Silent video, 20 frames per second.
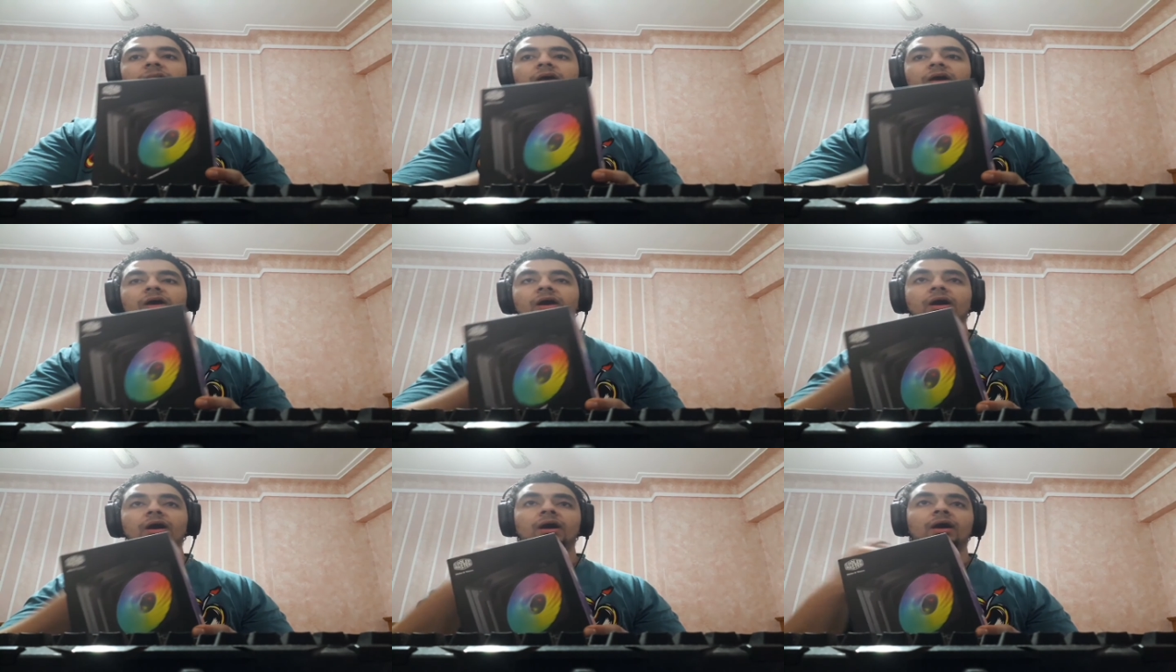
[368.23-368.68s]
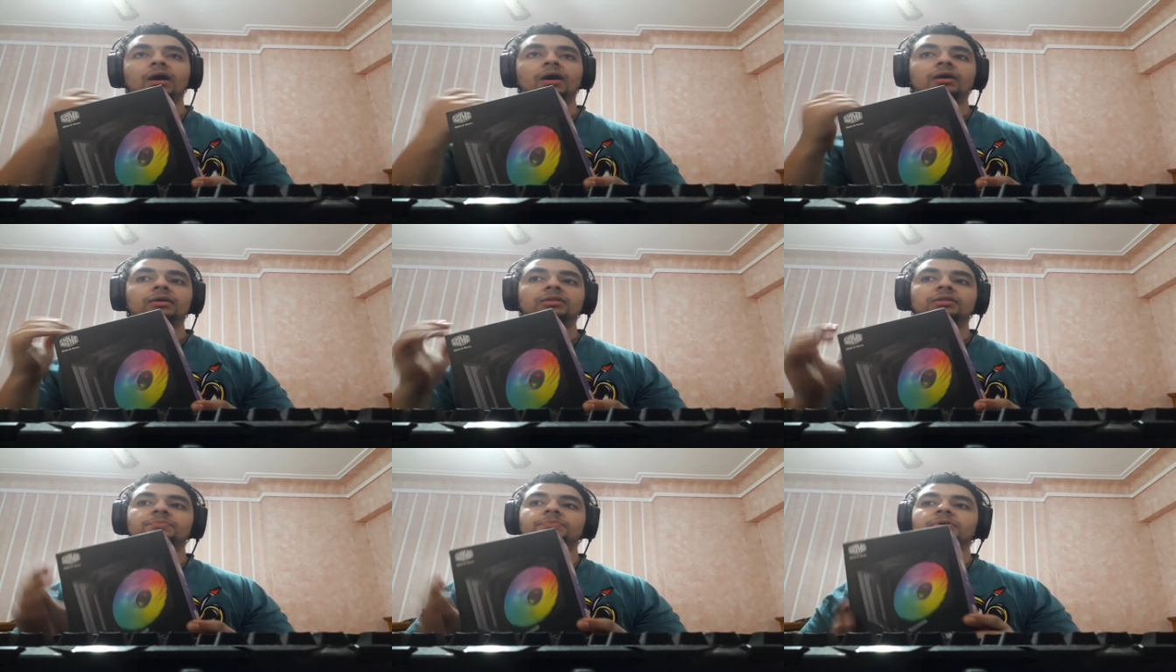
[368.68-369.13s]

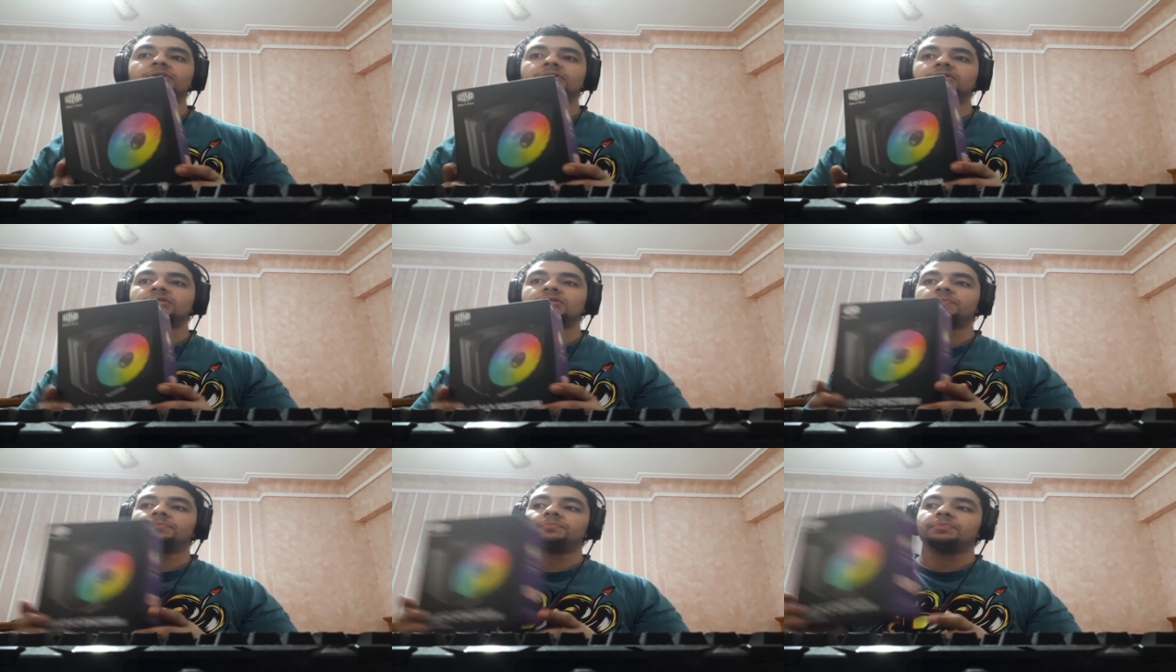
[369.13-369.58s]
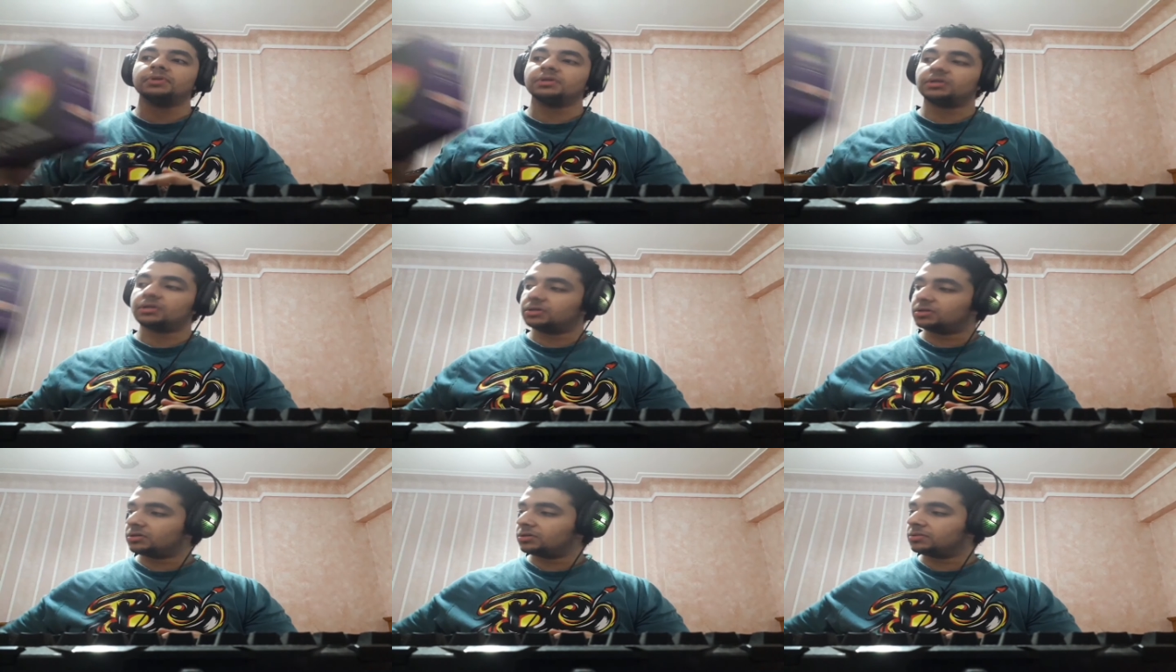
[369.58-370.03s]
uh, the, the
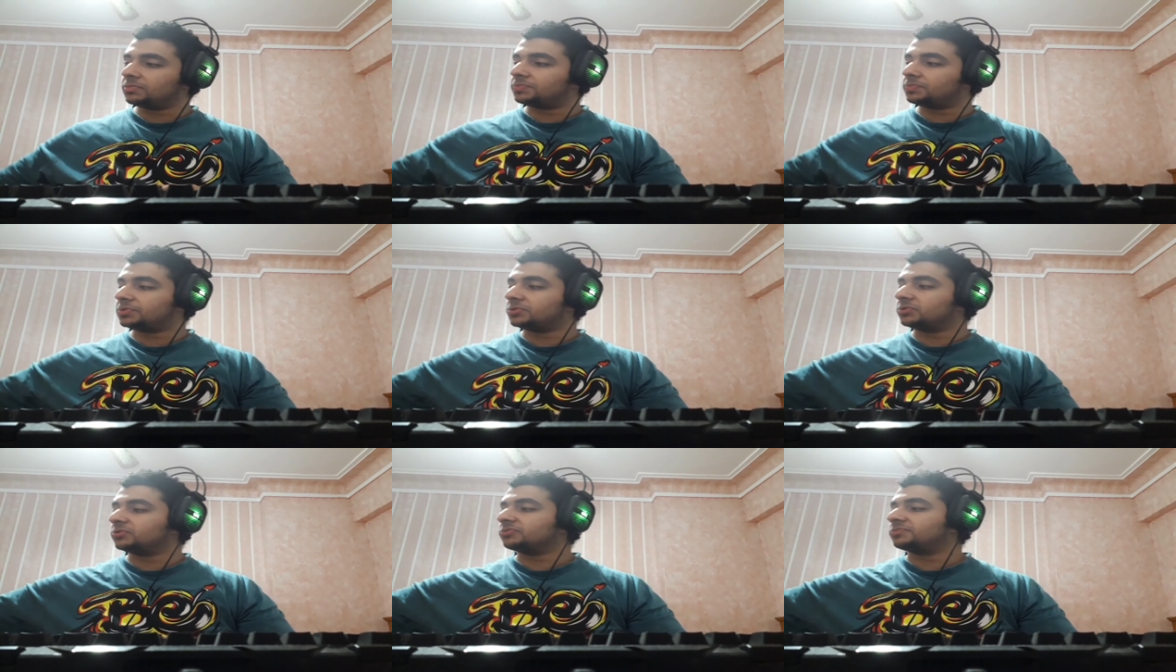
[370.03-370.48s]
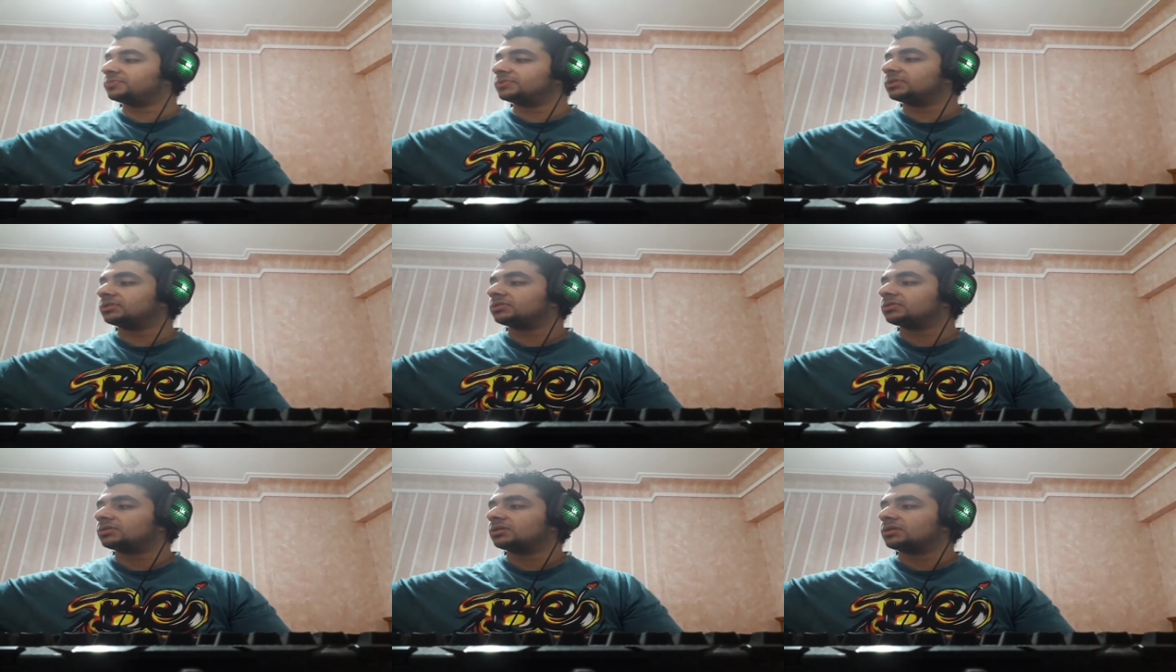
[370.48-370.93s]
big
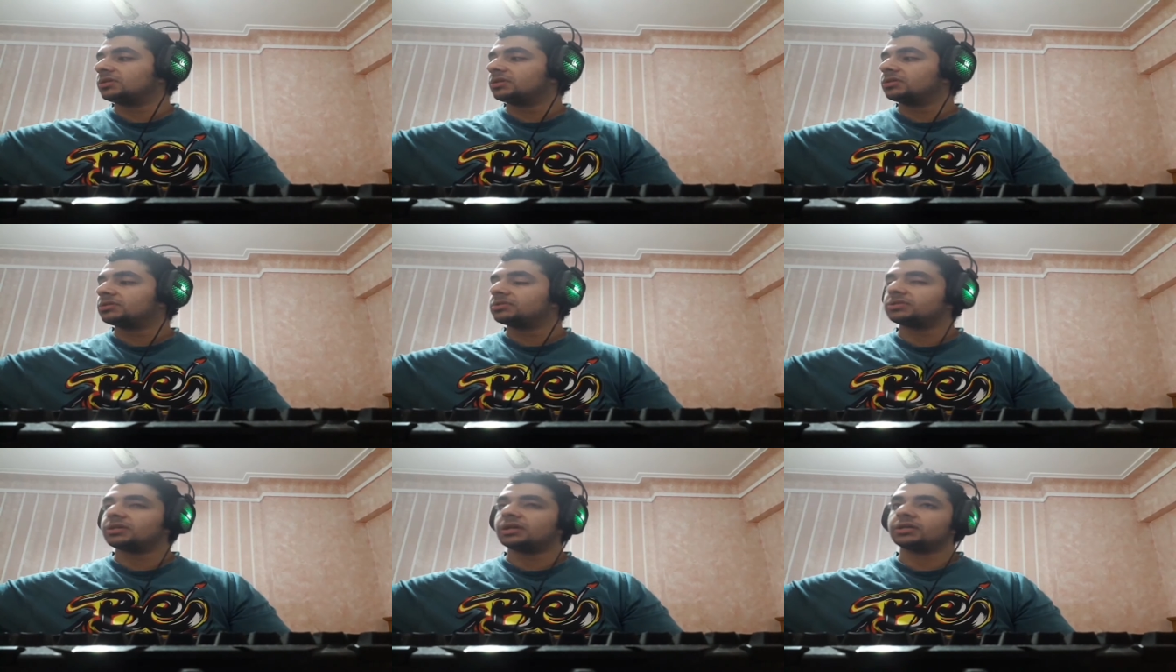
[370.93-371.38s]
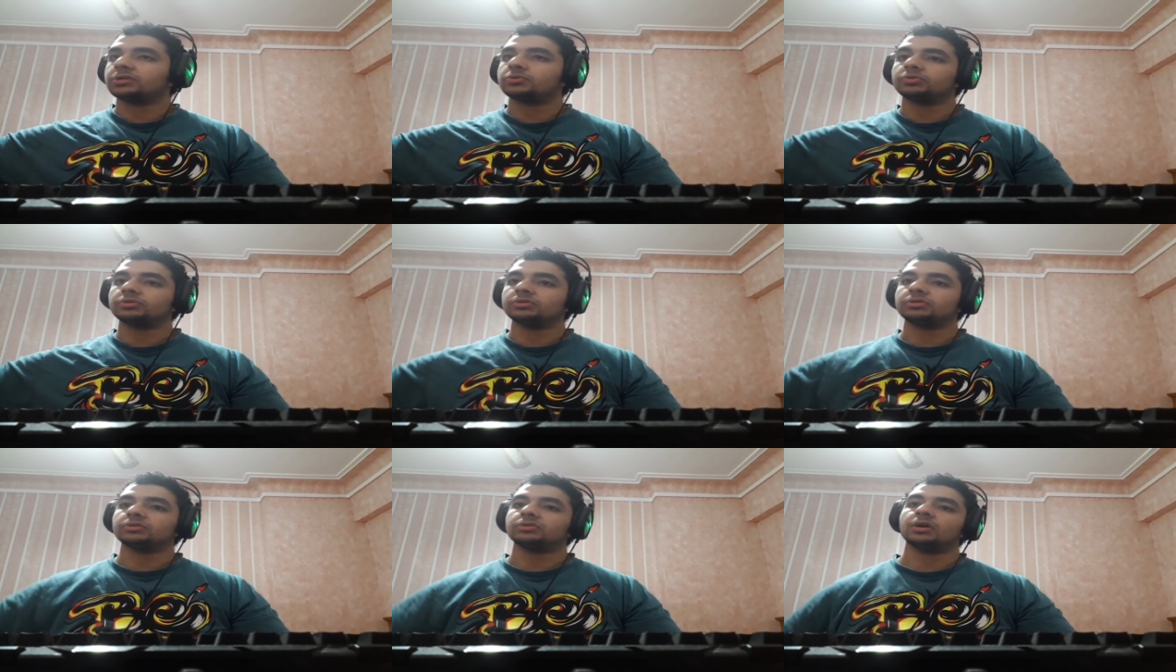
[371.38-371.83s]
improvement that
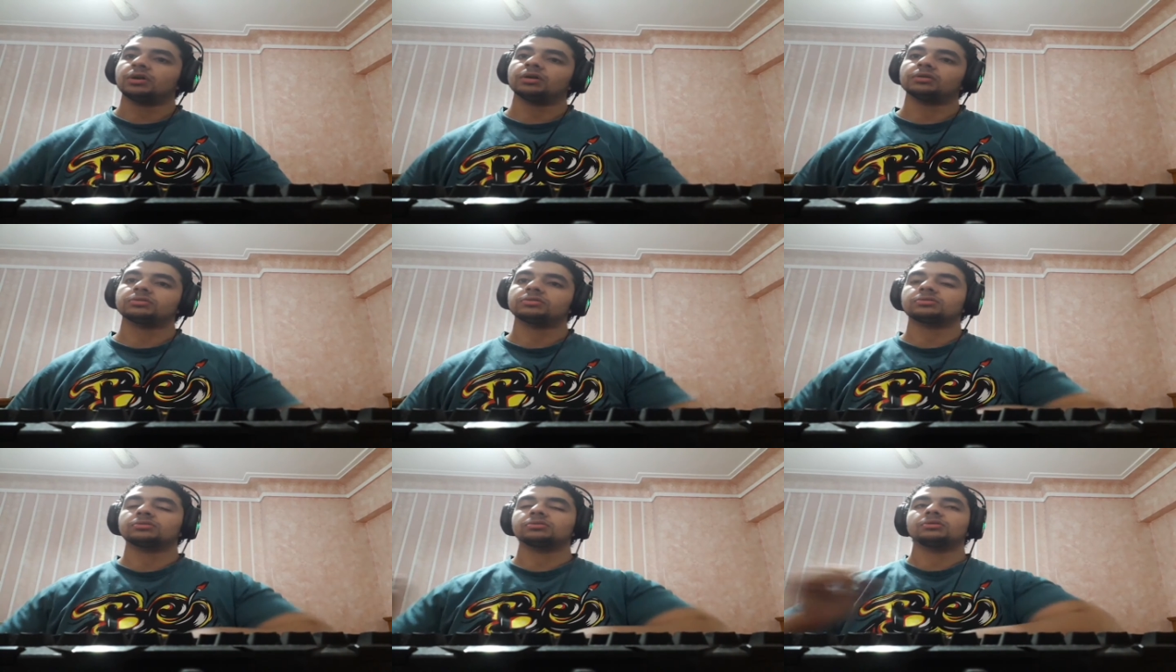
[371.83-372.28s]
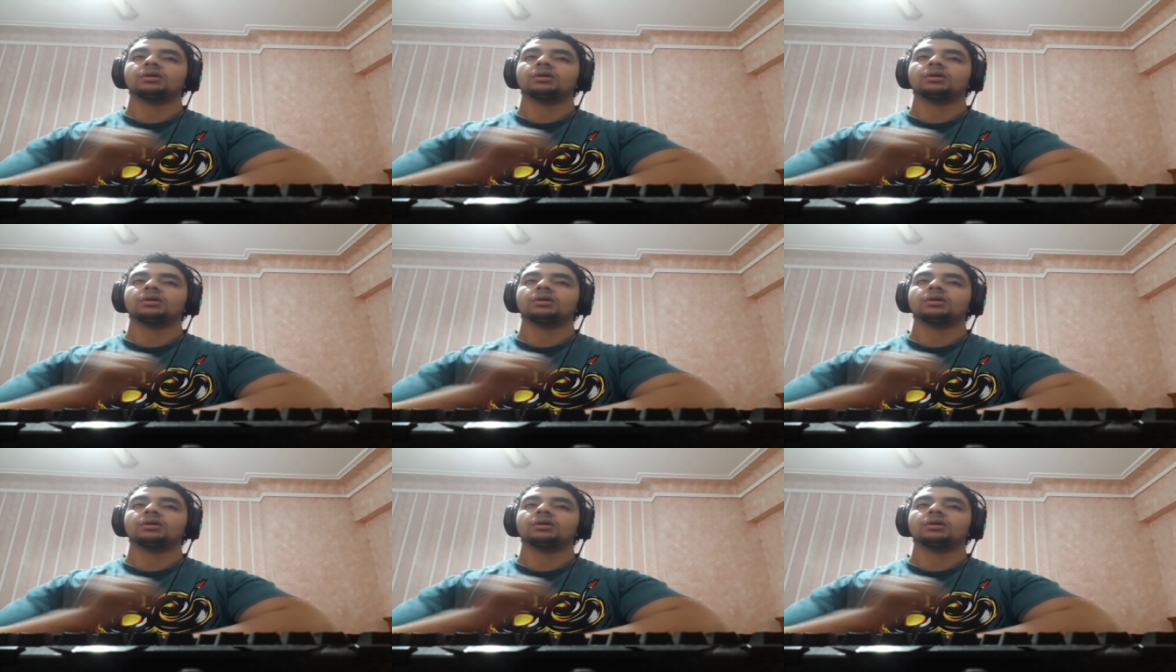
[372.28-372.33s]
we got